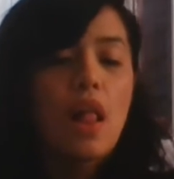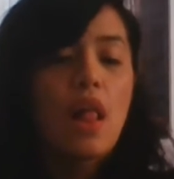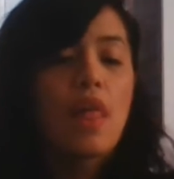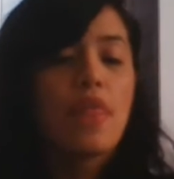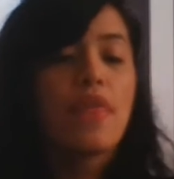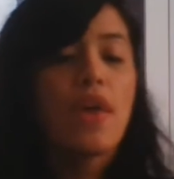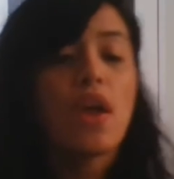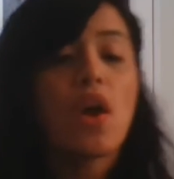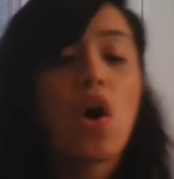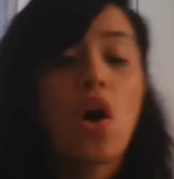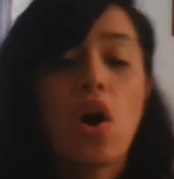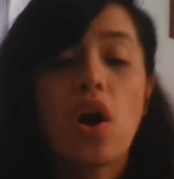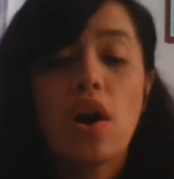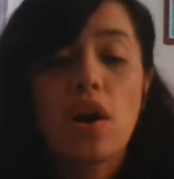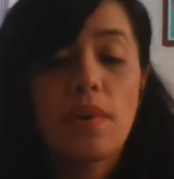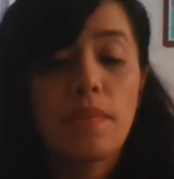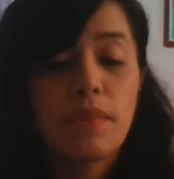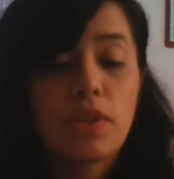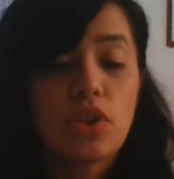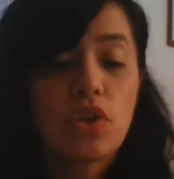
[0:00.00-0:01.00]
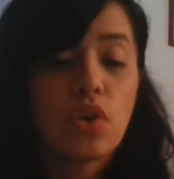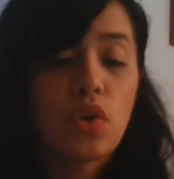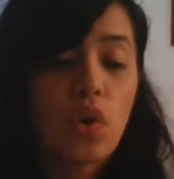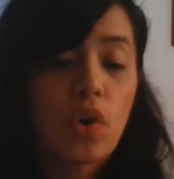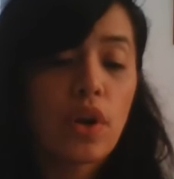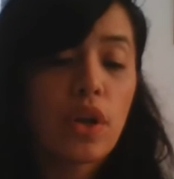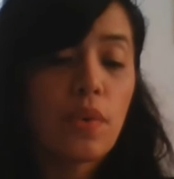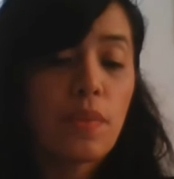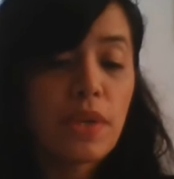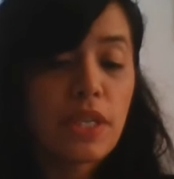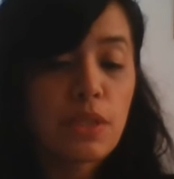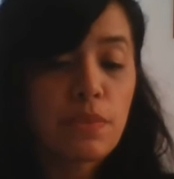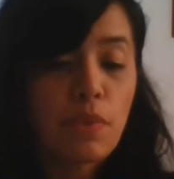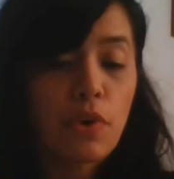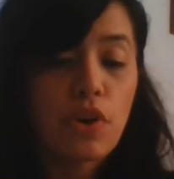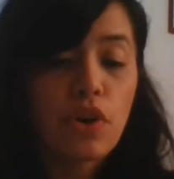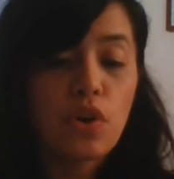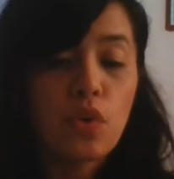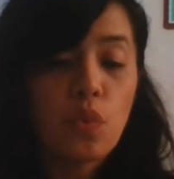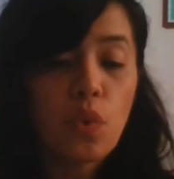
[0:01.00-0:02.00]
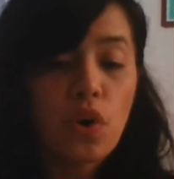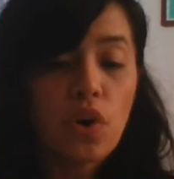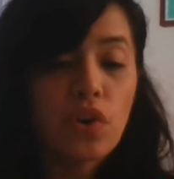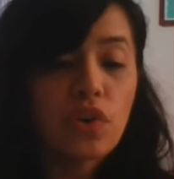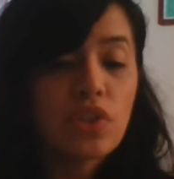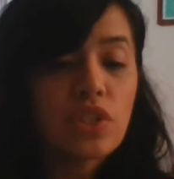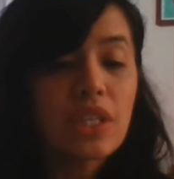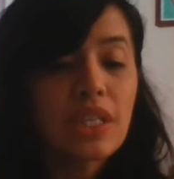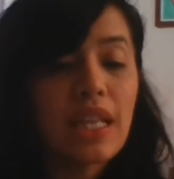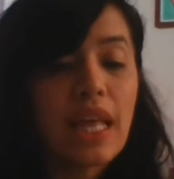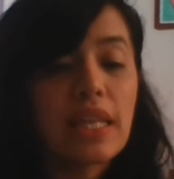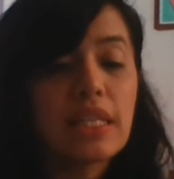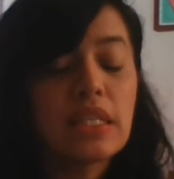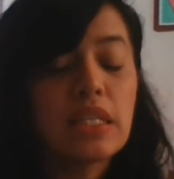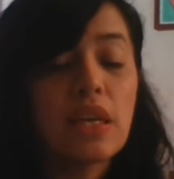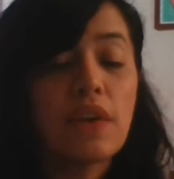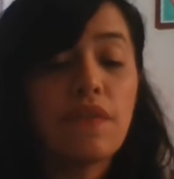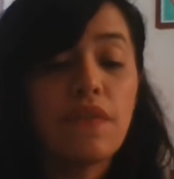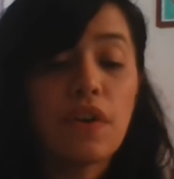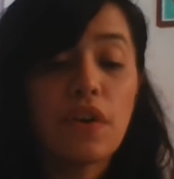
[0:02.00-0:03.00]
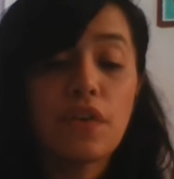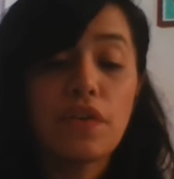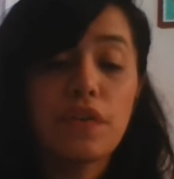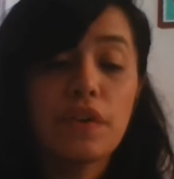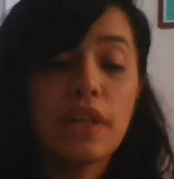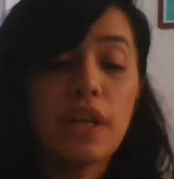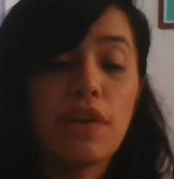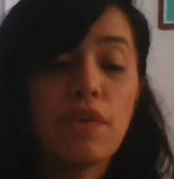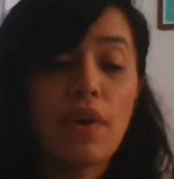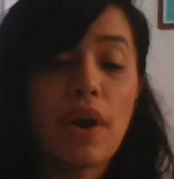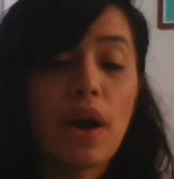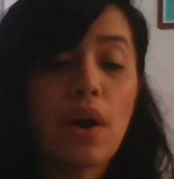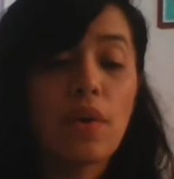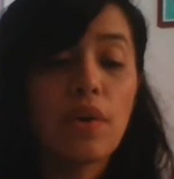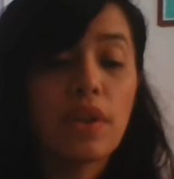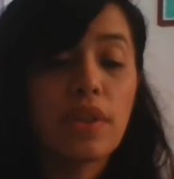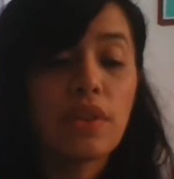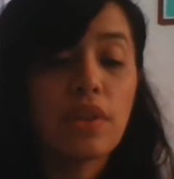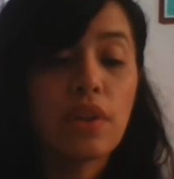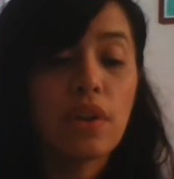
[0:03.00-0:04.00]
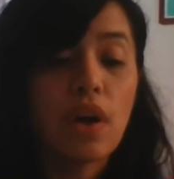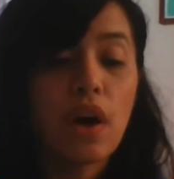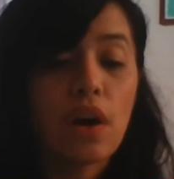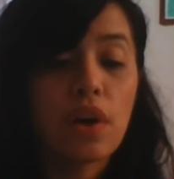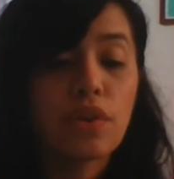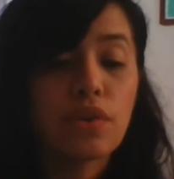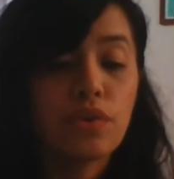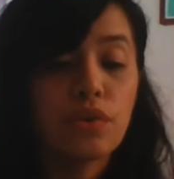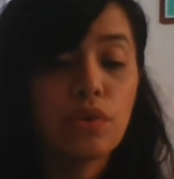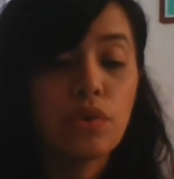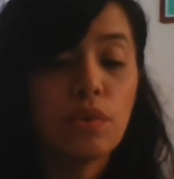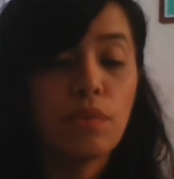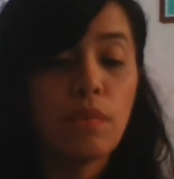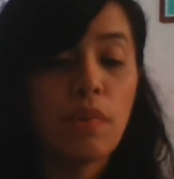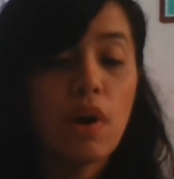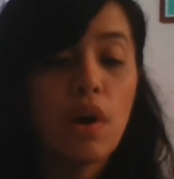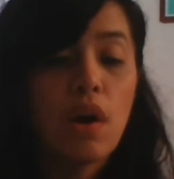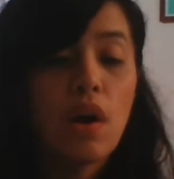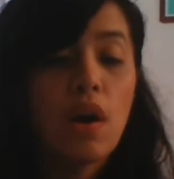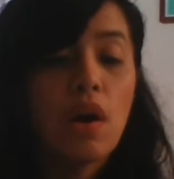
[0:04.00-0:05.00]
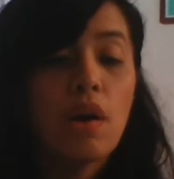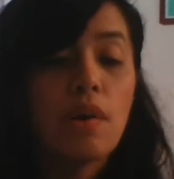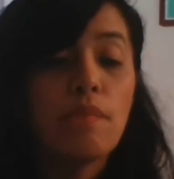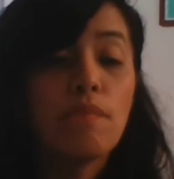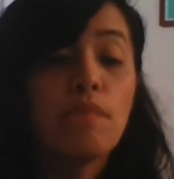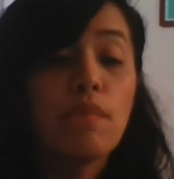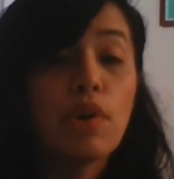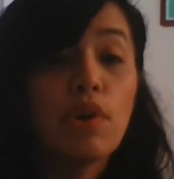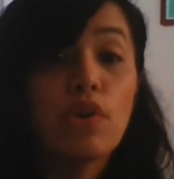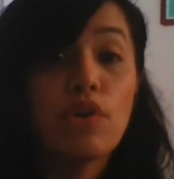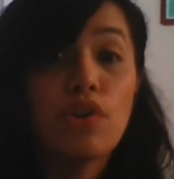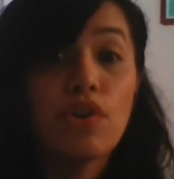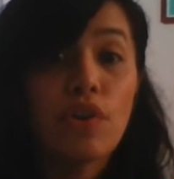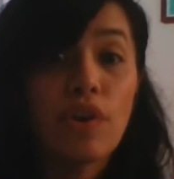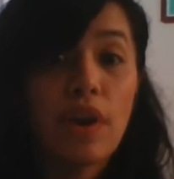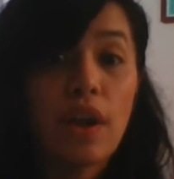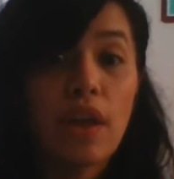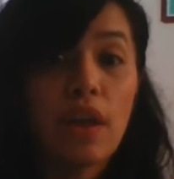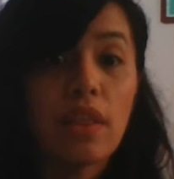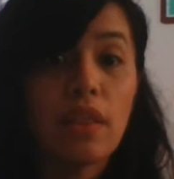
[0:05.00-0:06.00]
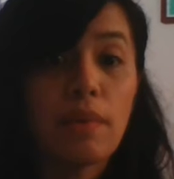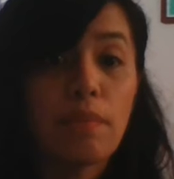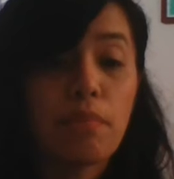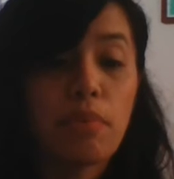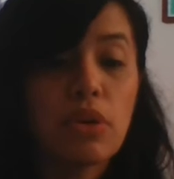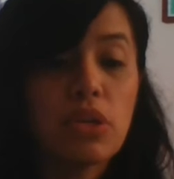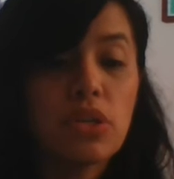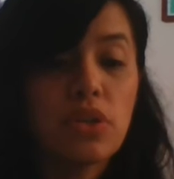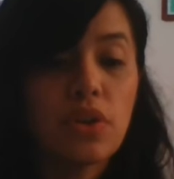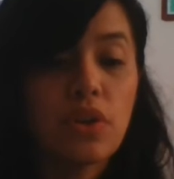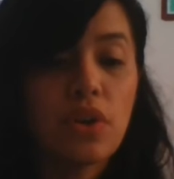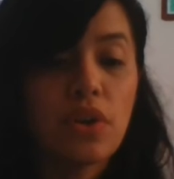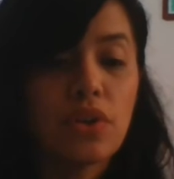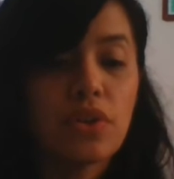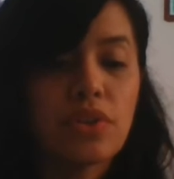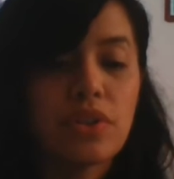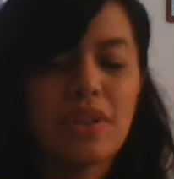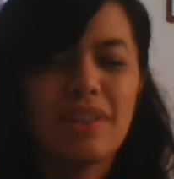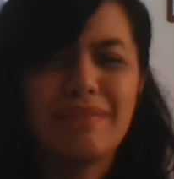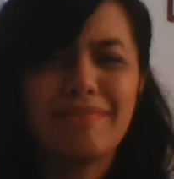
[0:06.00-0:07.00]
They are, Mr. Lorry whispered in words, glancing fearfully around at the locked room. Murdering the prisoners.